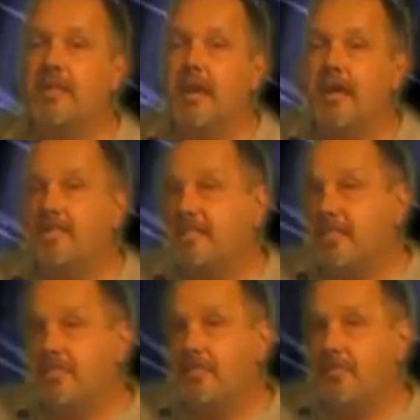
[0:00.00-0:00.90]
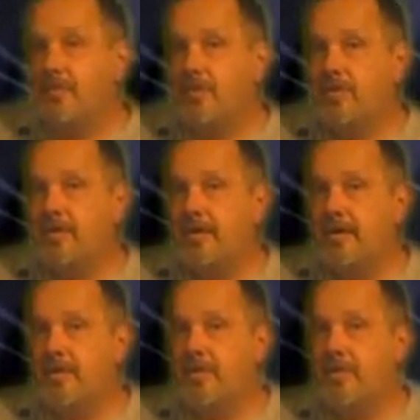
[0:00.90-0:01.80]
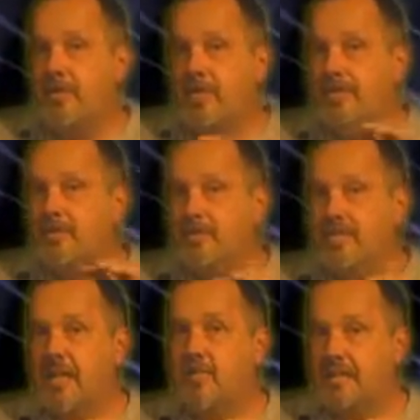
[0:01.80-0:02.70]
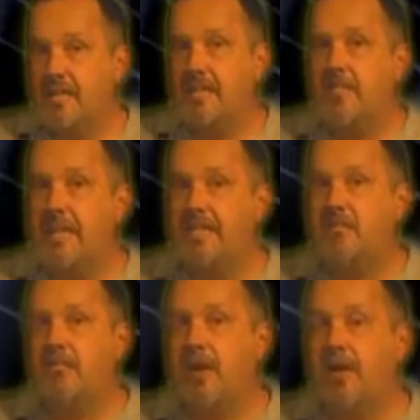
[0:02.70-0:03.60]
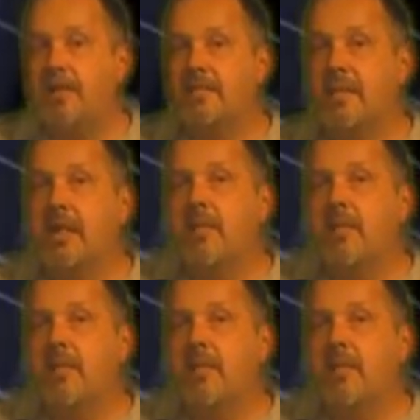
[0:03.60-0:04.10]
not just for where the initial sale was an information product,